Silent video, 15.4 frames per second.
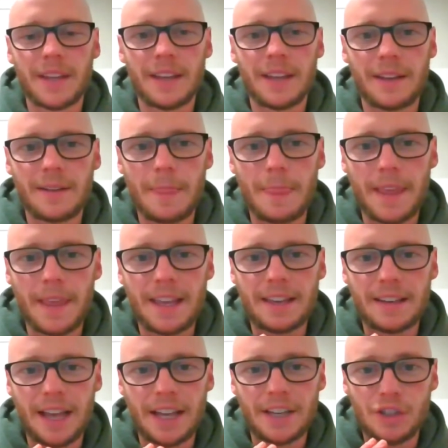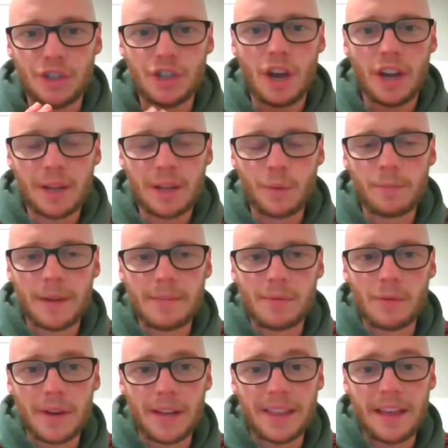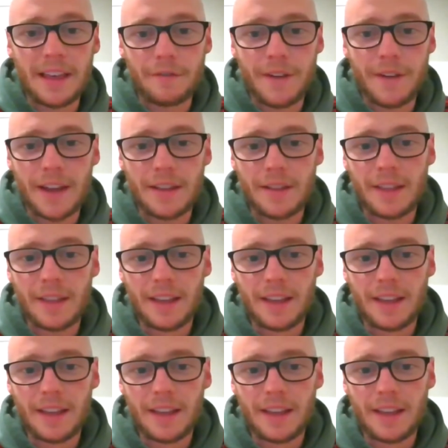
and journey with people in their faith.